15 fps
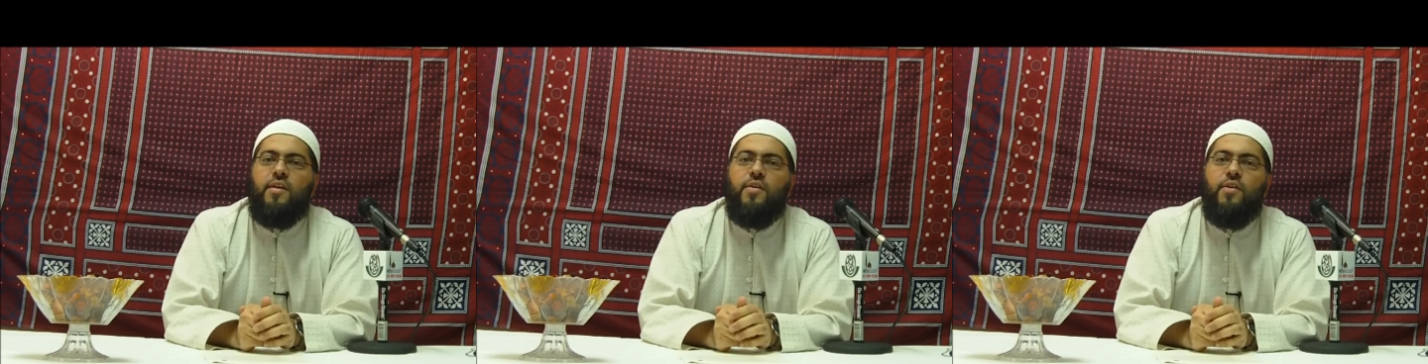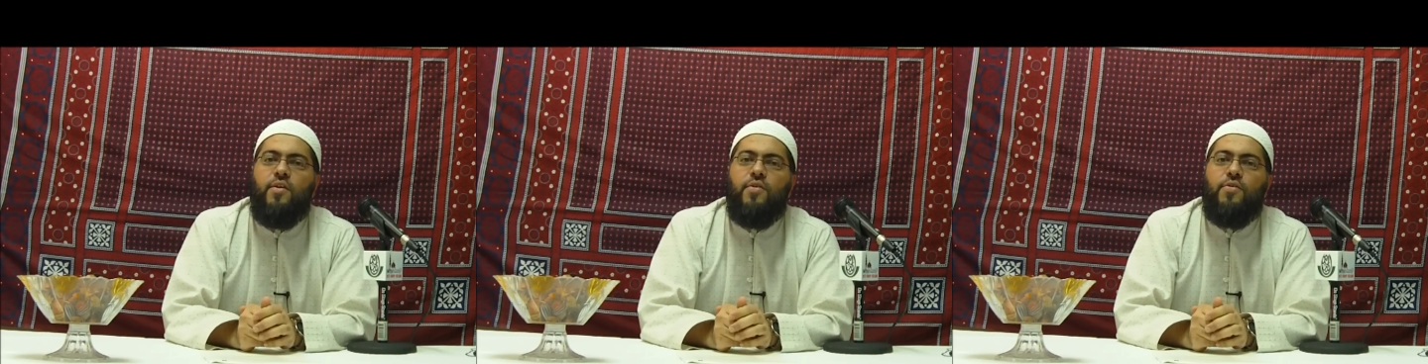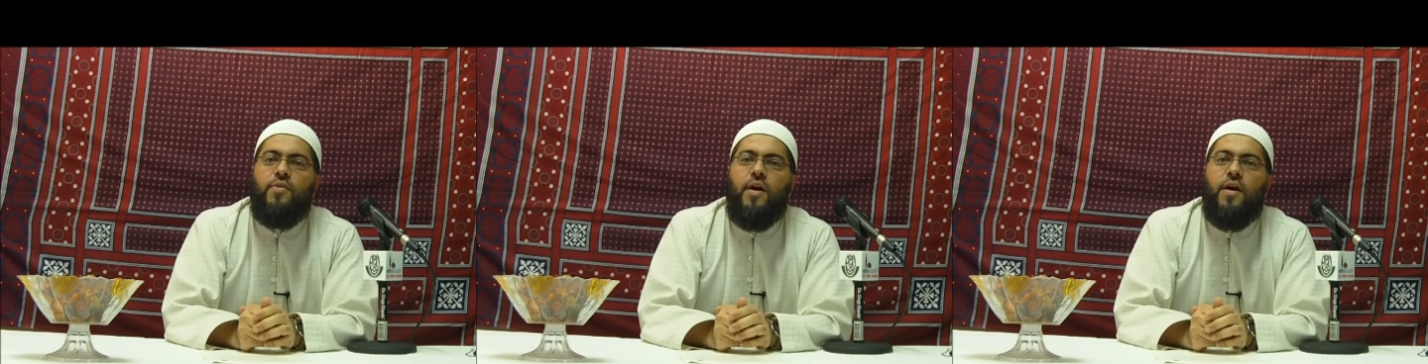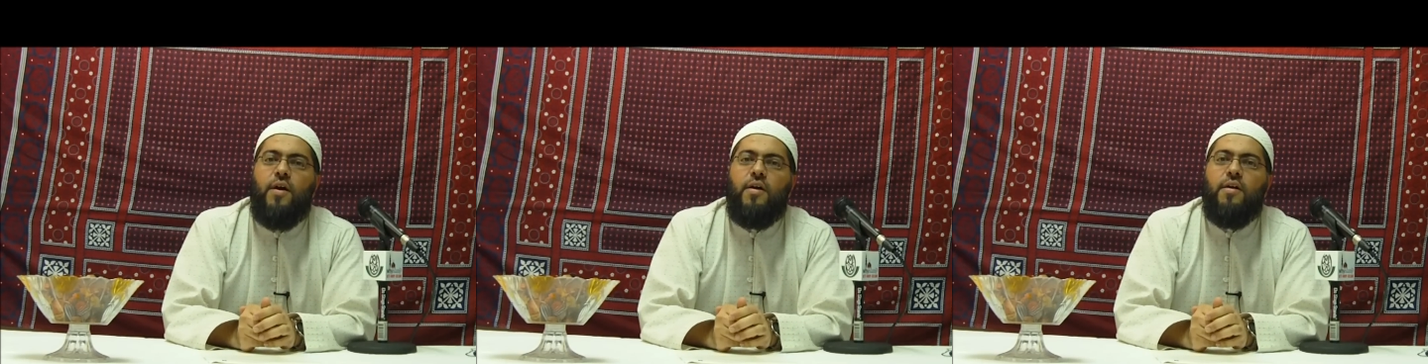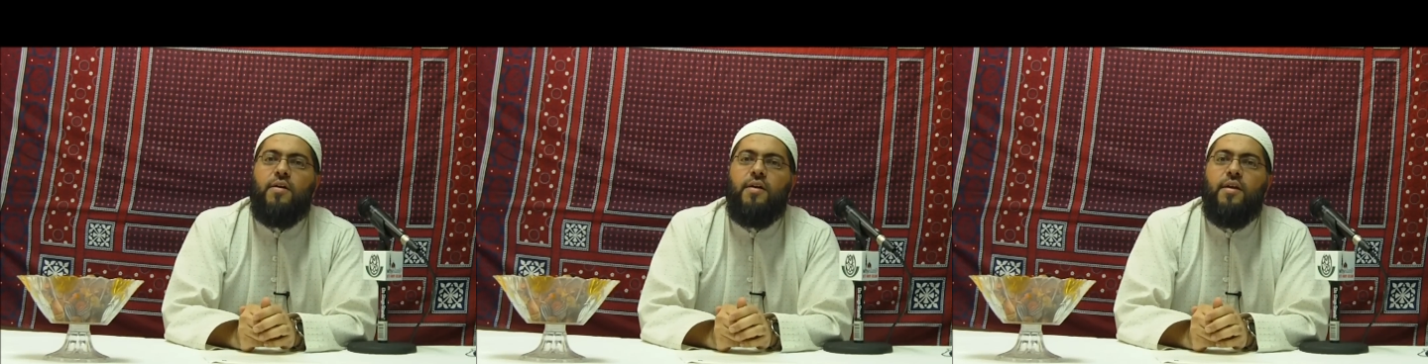
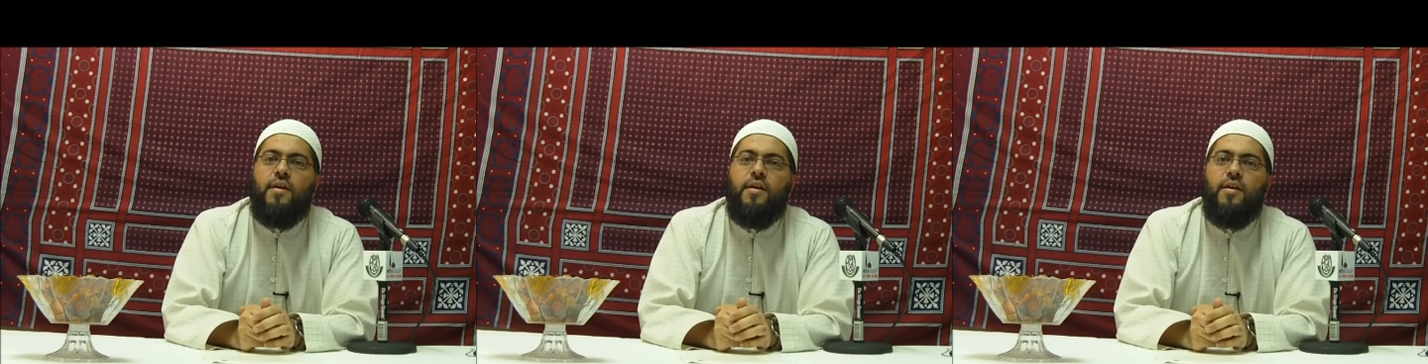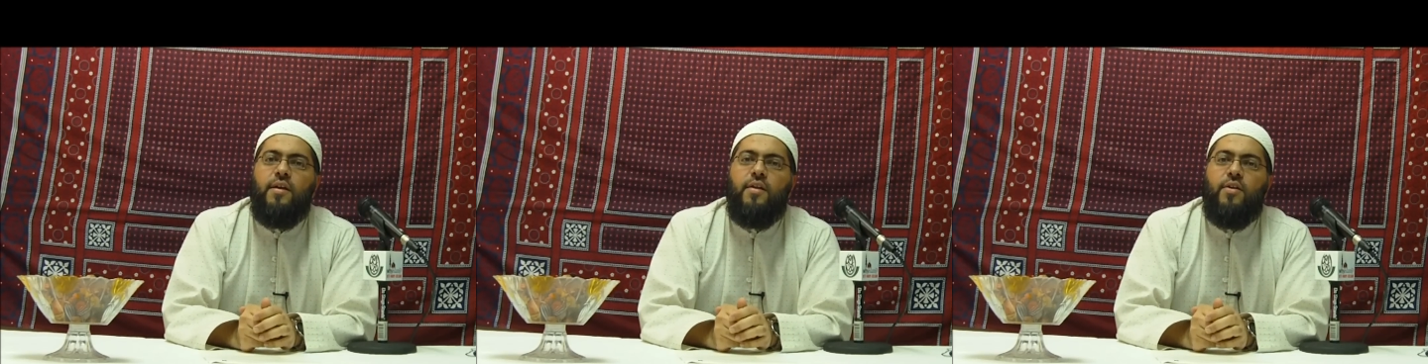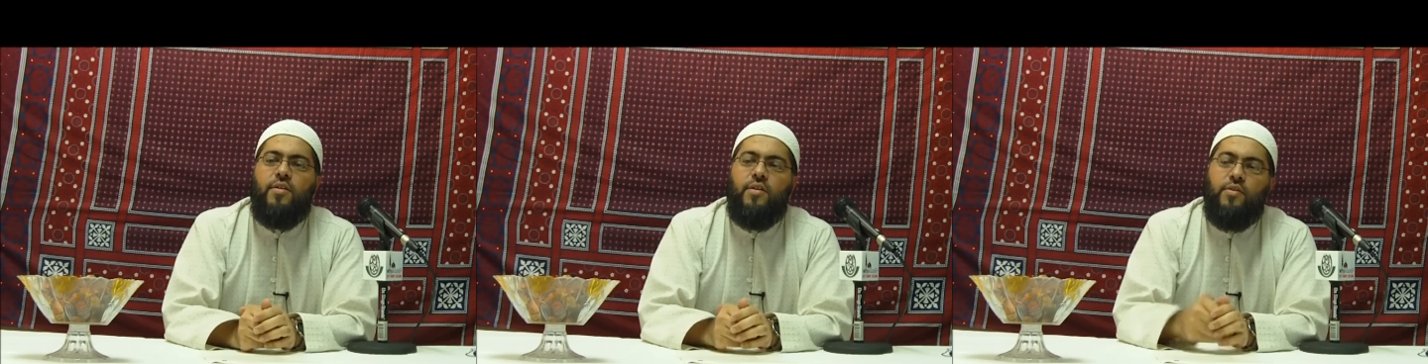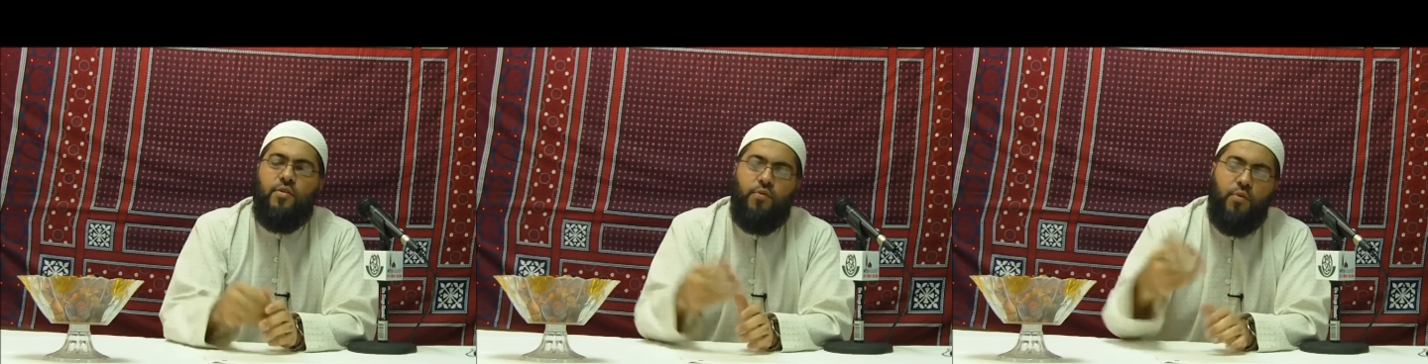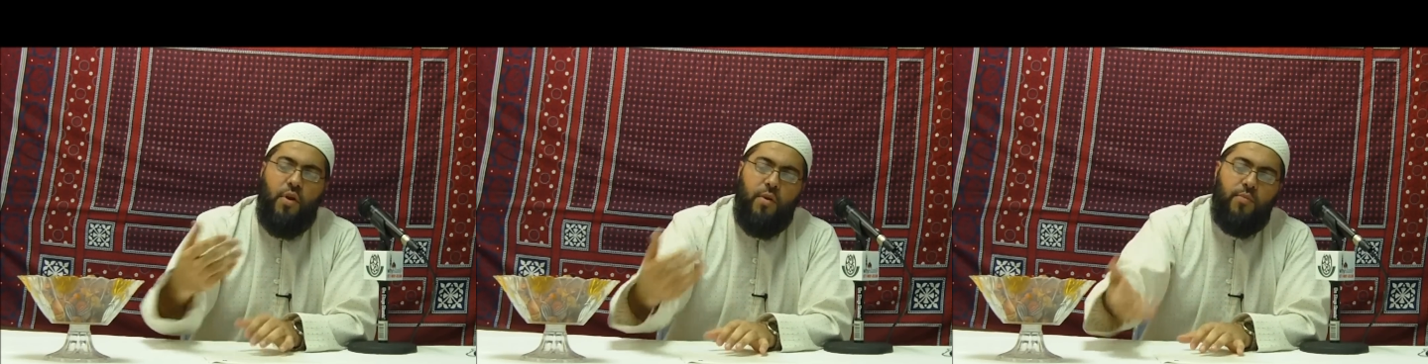this
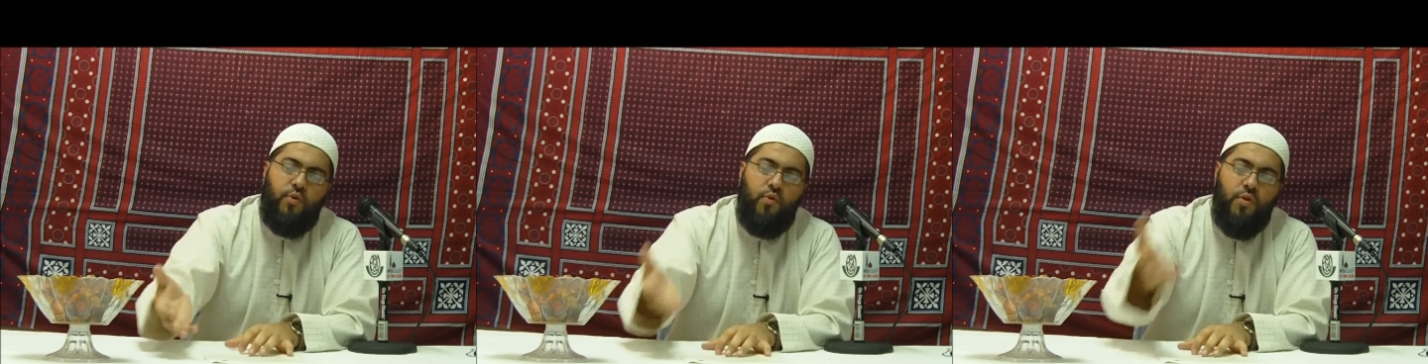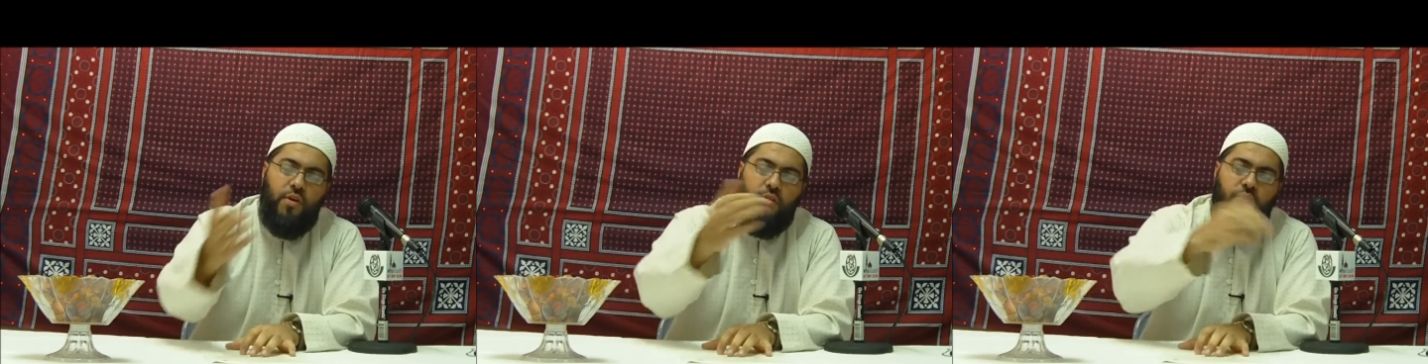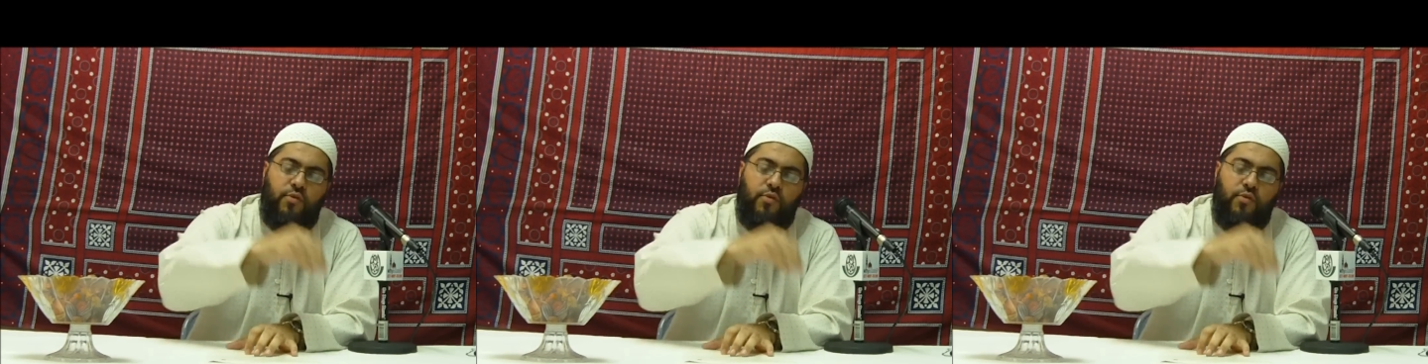is what I'm doing,